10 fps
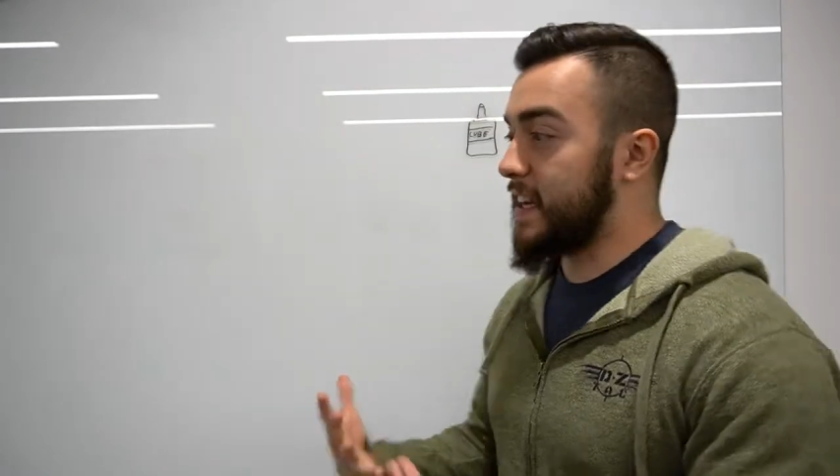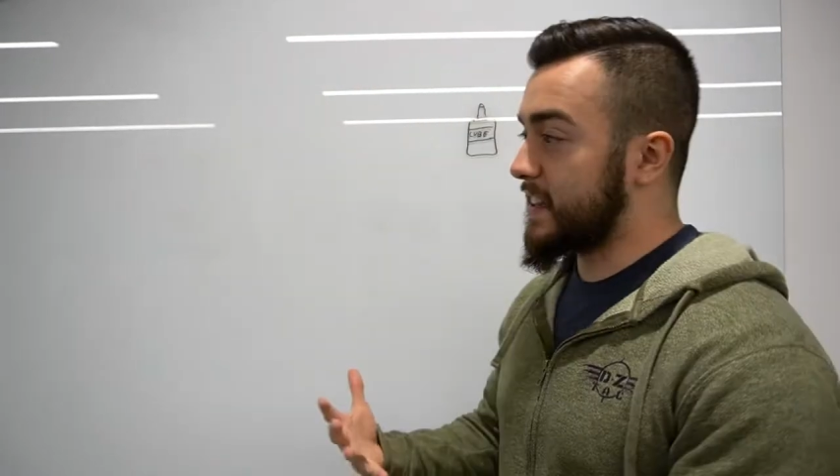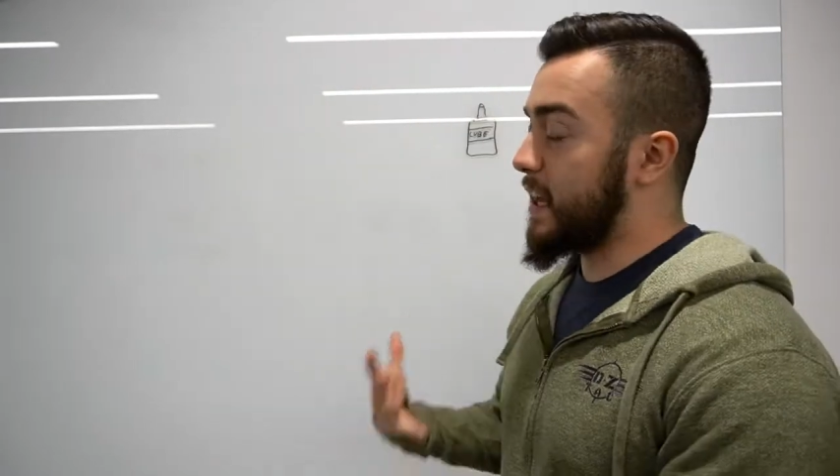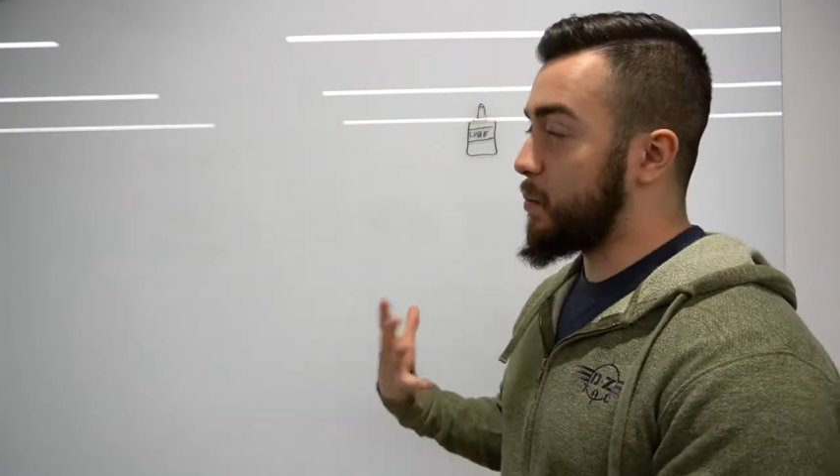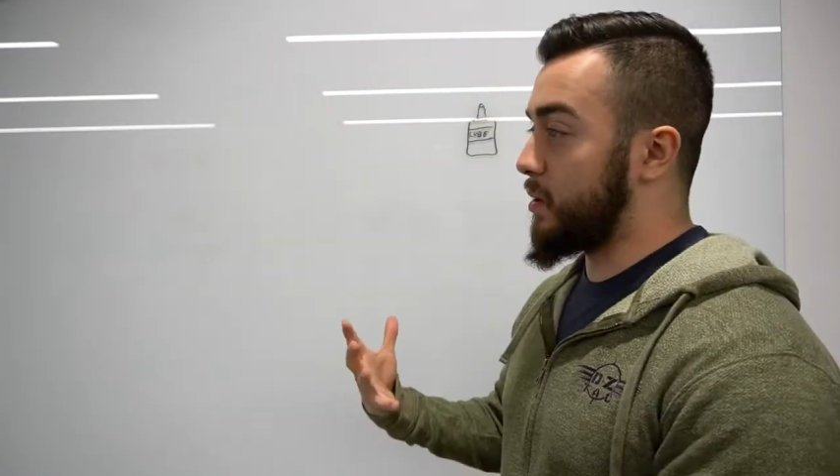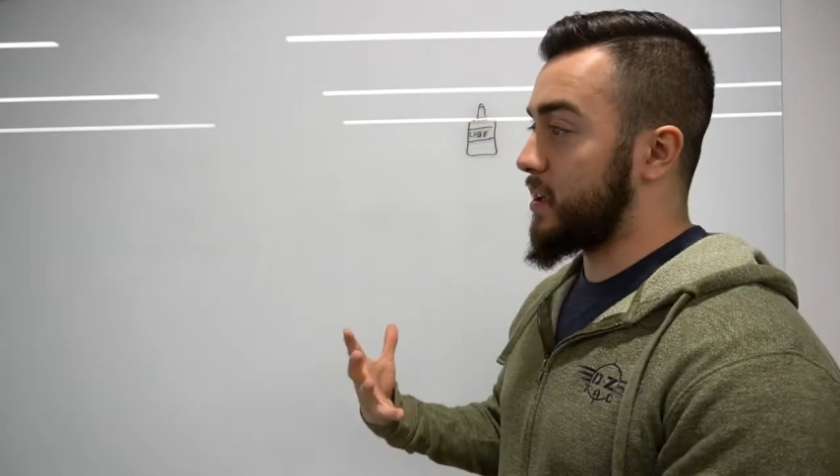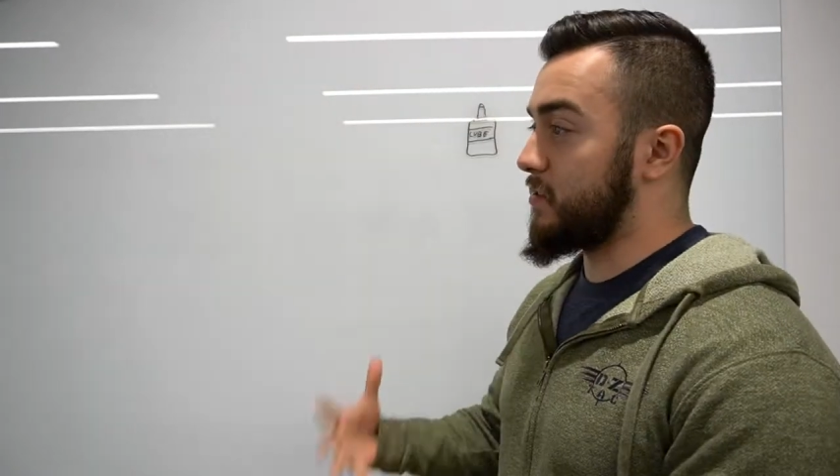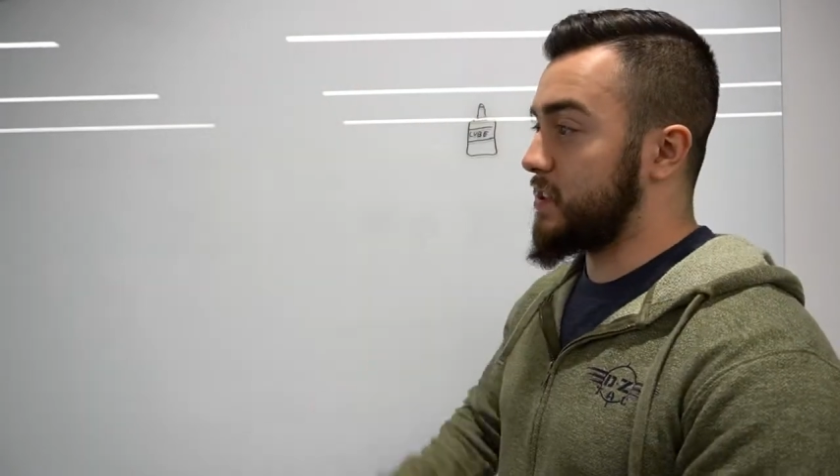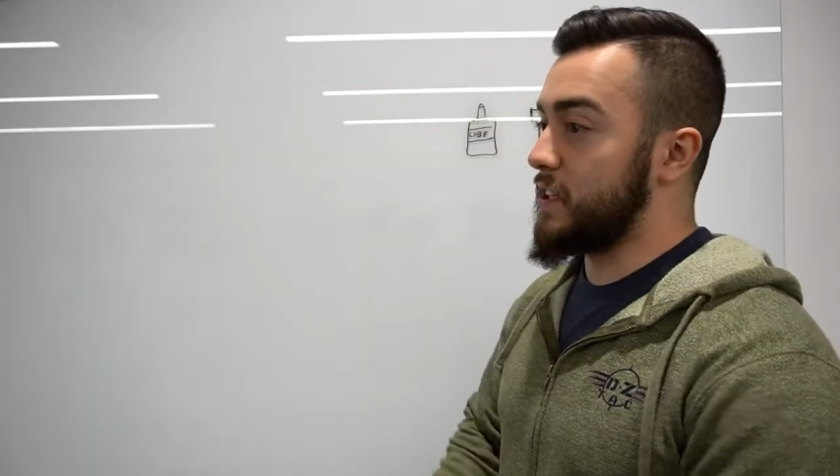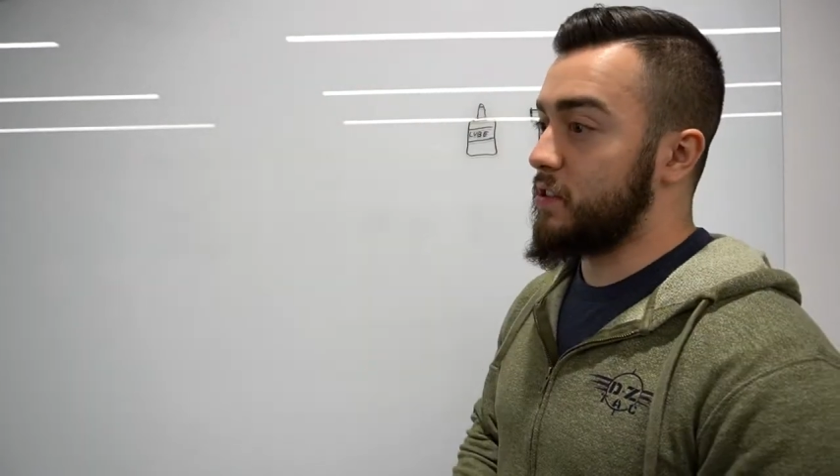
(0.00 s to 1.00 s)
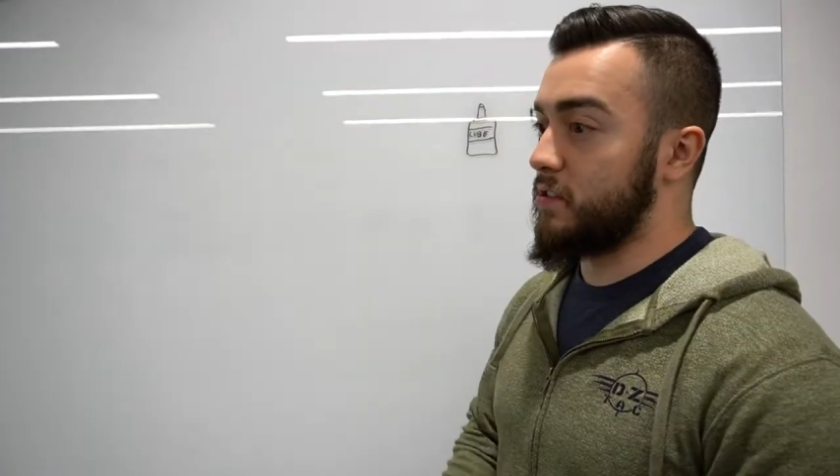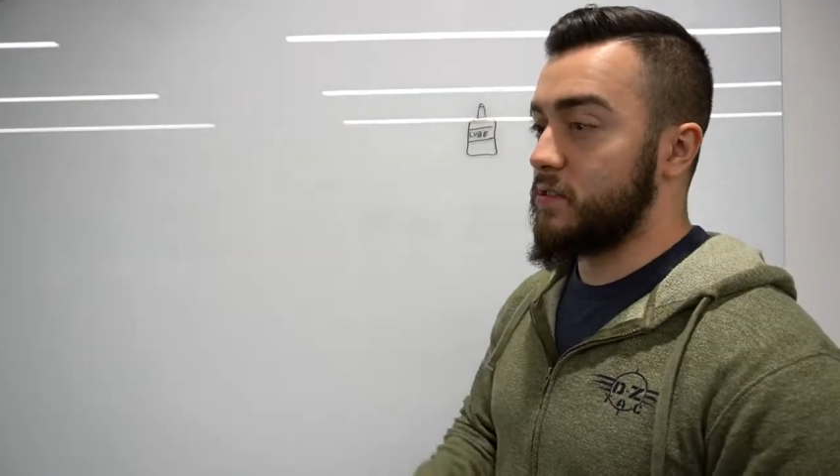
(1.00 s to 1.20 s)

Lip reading: not that big of a deal.